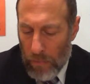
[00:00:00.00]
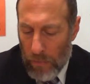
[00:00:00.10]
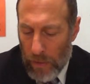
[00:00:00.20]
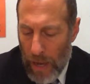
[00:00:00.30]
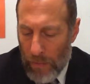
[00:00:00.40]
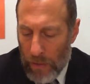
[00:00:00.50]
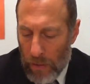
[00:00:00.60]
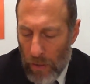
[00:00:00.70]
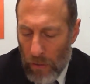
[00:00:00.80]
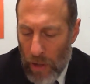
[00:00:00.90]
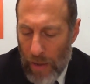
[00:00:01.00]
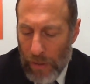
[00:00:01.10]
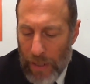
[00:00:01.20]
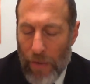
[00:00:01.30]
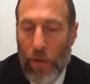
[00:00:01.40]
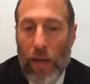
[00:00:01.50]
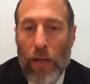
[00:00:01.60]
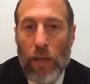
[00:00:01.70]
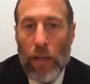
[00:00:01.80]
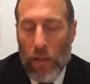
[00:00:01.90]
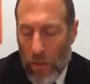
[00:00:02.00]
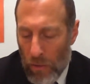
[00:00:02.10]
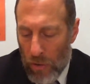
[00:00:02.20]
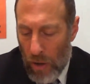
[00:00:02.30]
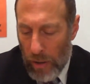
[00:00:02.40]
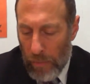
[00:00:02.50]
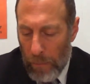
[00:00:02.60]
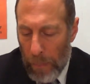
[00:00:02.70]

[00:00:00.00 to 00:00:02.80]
Okay, lo happy tefach, lo tani.